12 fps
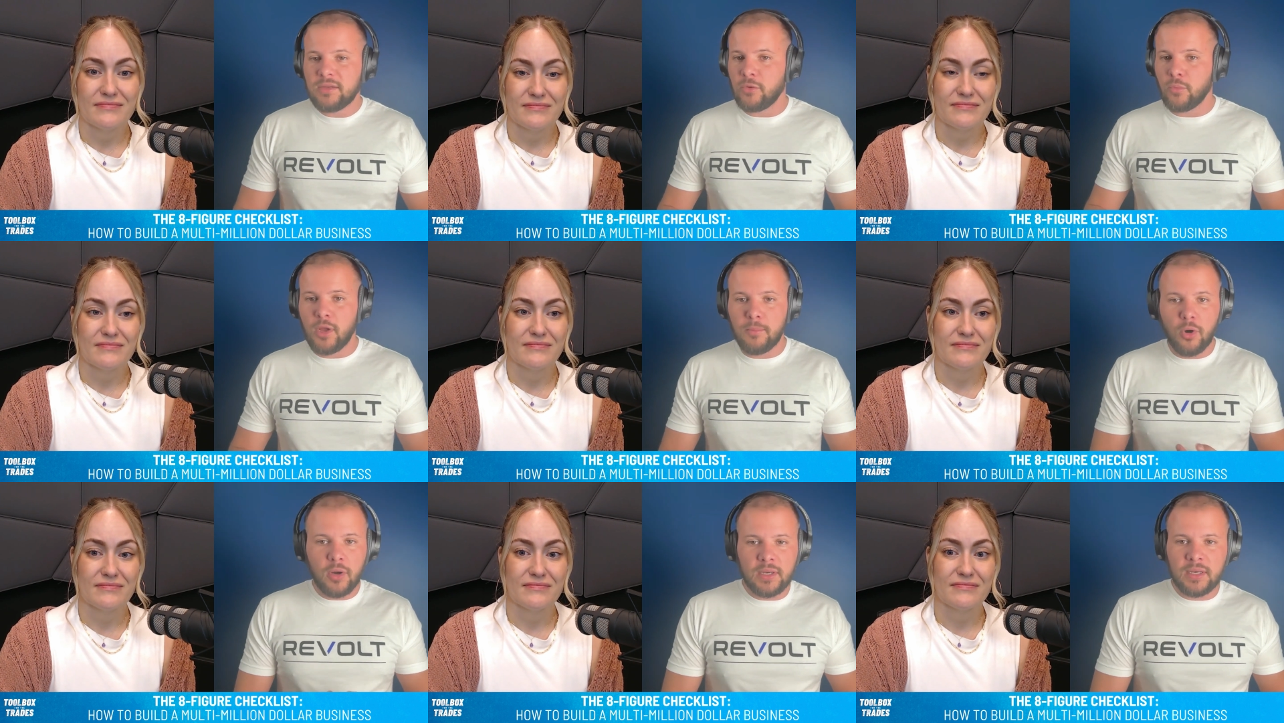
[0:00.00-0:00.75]
Speaker 1: to run
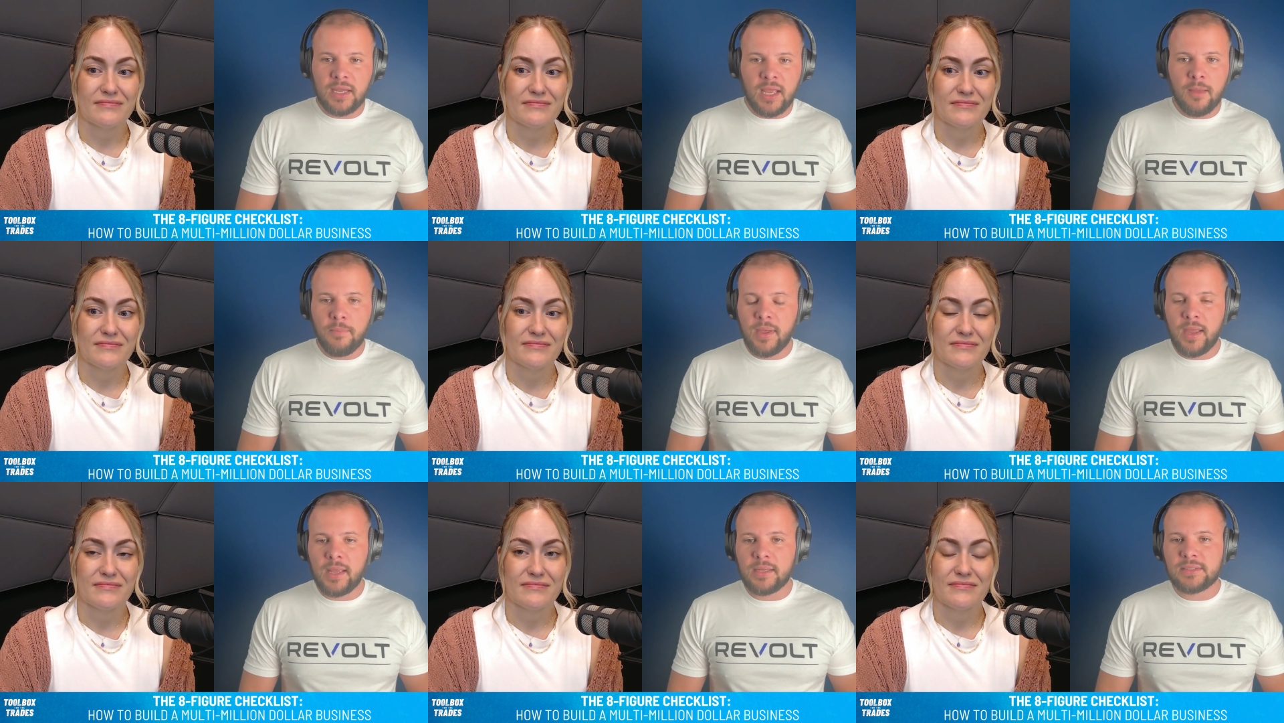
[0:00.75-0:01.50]
marketing
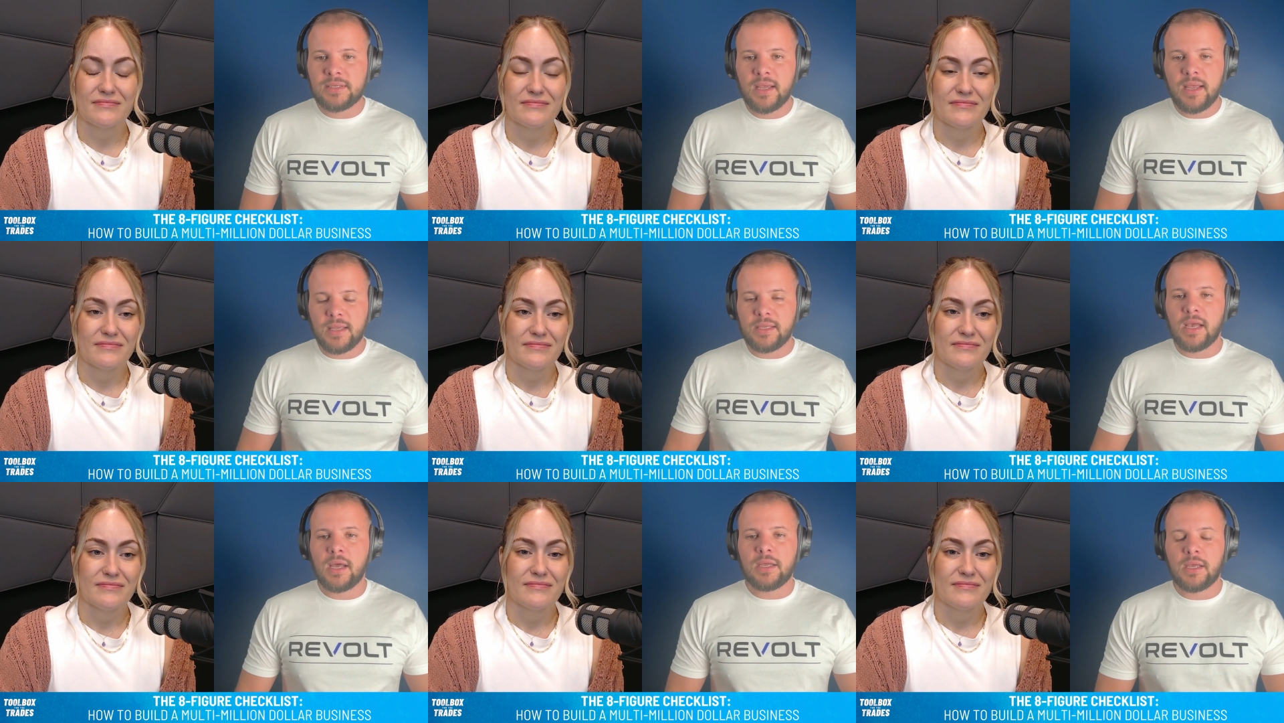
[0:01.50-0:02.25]
campaigns,
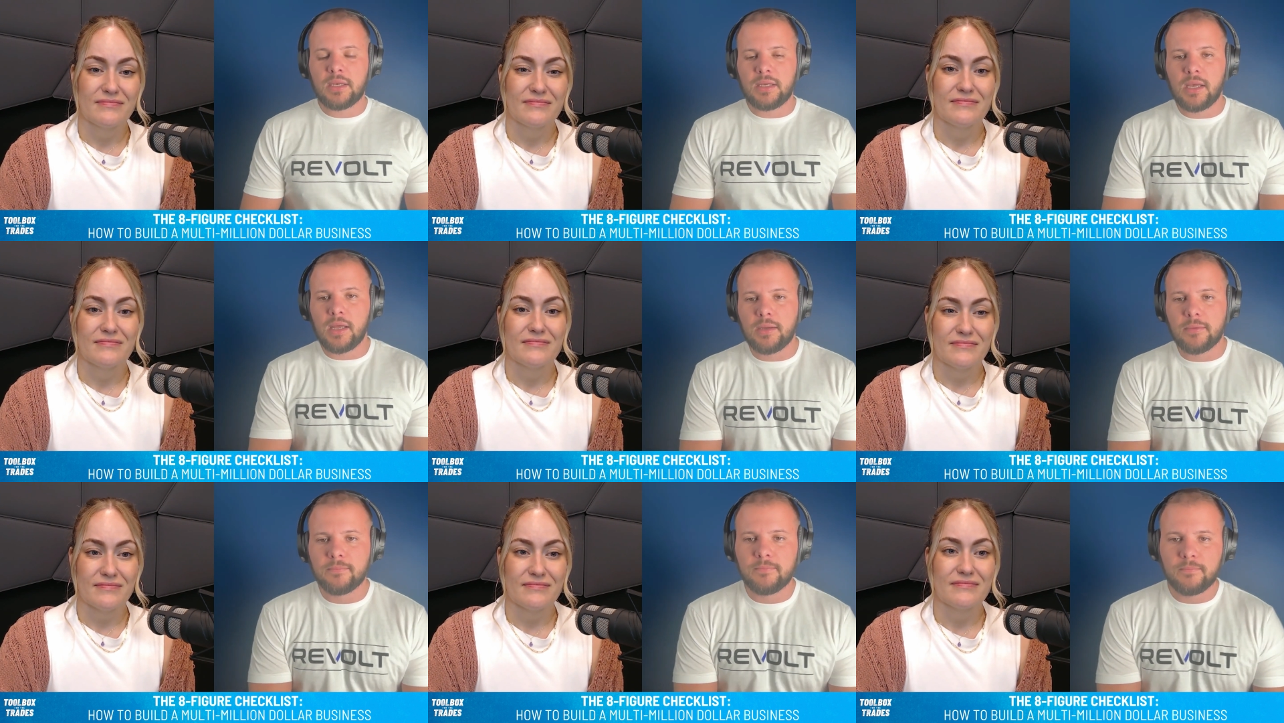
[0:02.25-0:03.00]
yada, yada, yada.
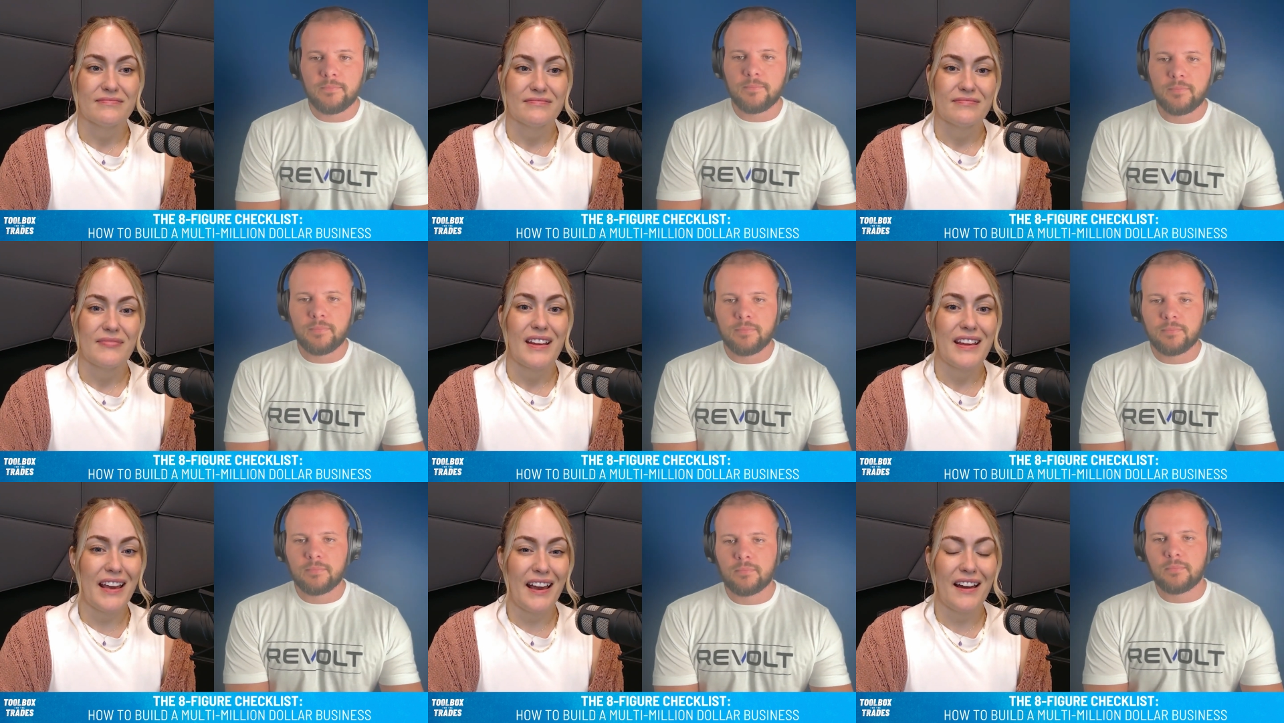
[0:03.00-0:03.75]

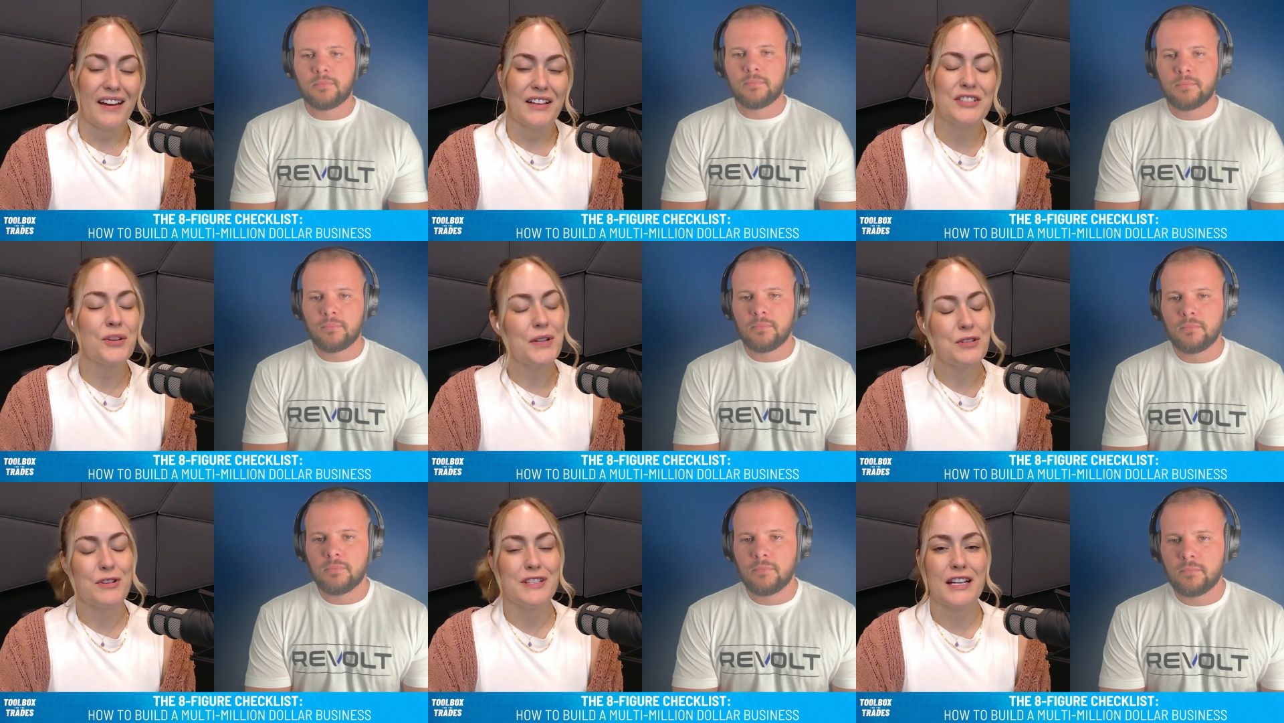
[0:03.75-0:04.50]
Speaker 2: Yeah, it's so
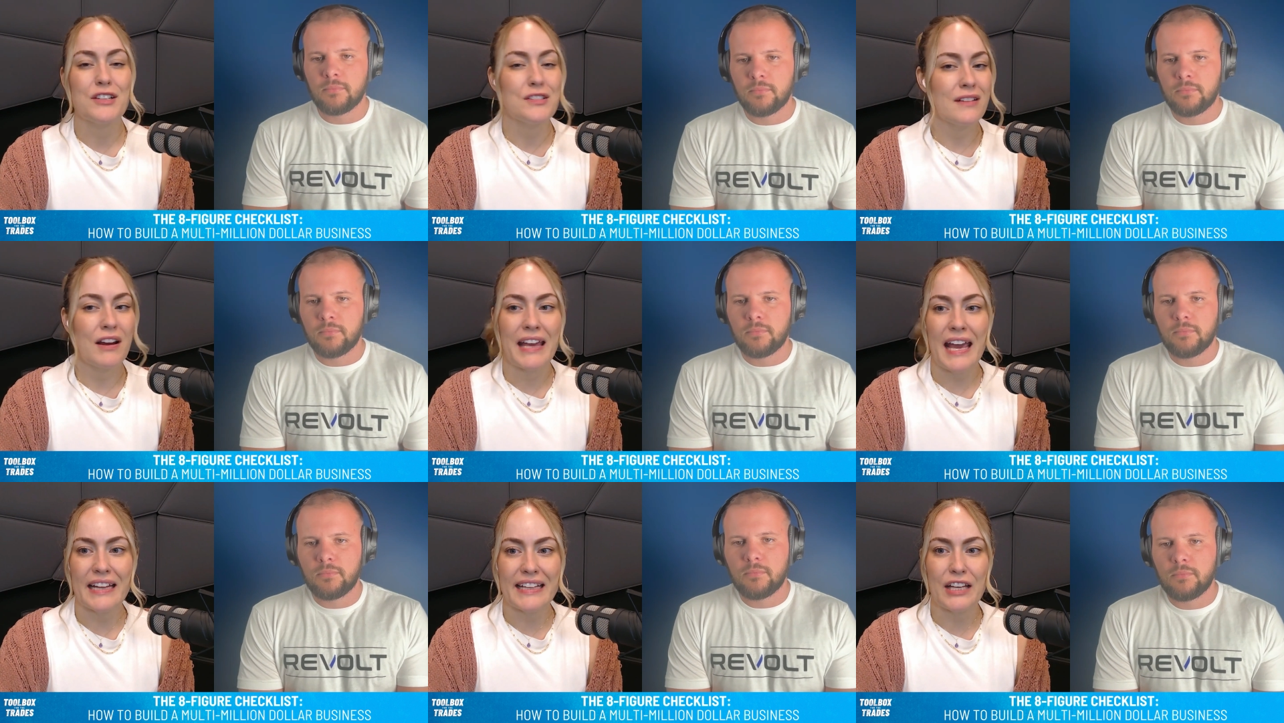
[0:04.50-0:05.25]
interesting because
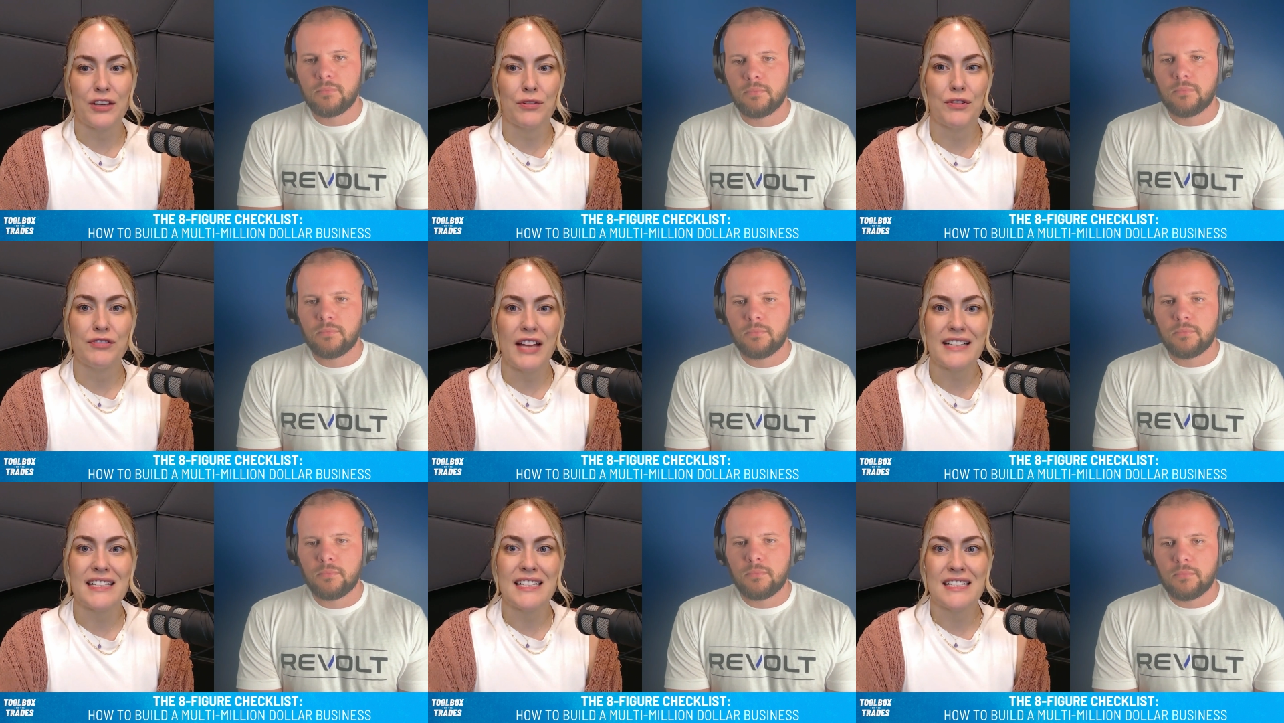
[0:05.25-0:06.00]
again, like you're
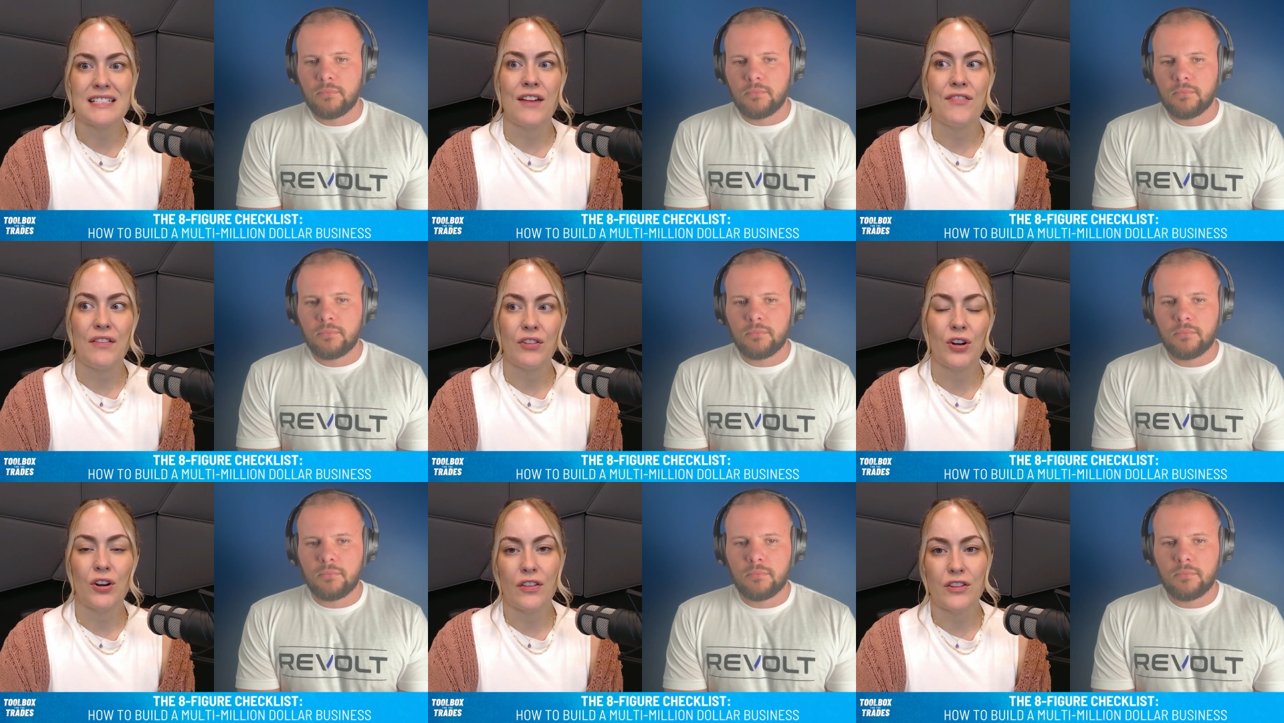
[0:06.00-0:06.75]
reflecting stuff I've
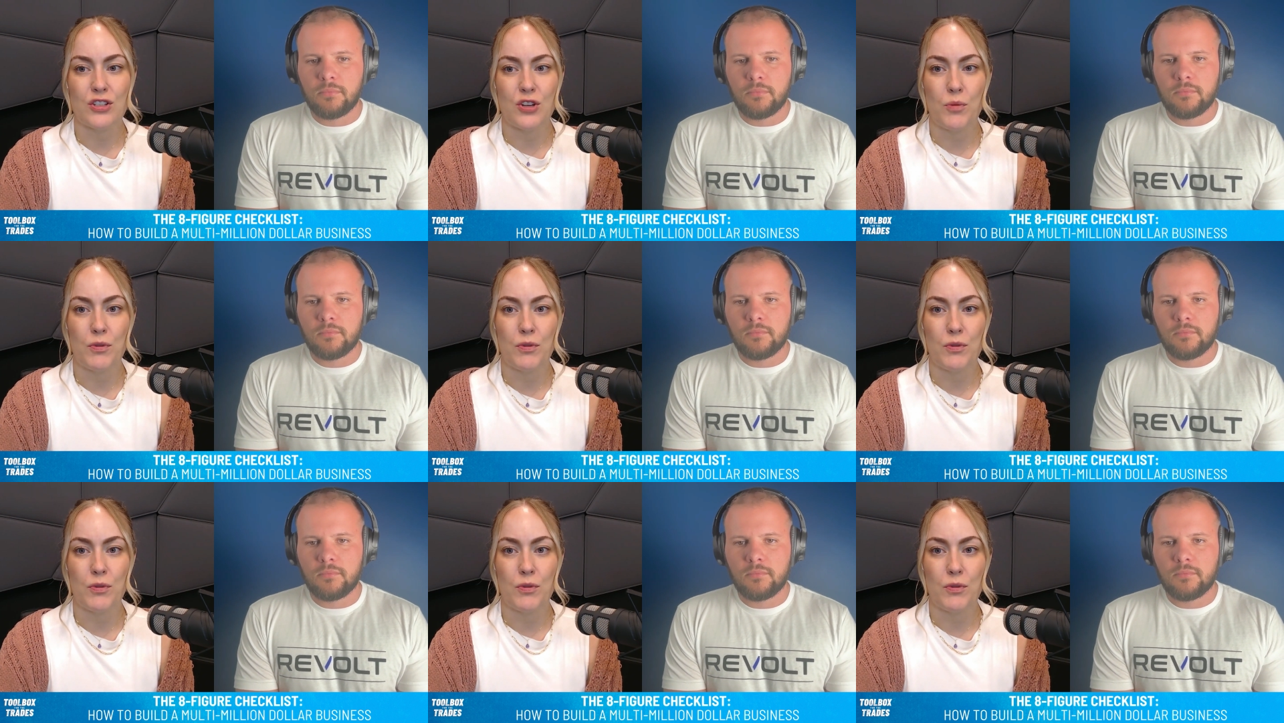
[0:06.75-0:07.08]
heard on the show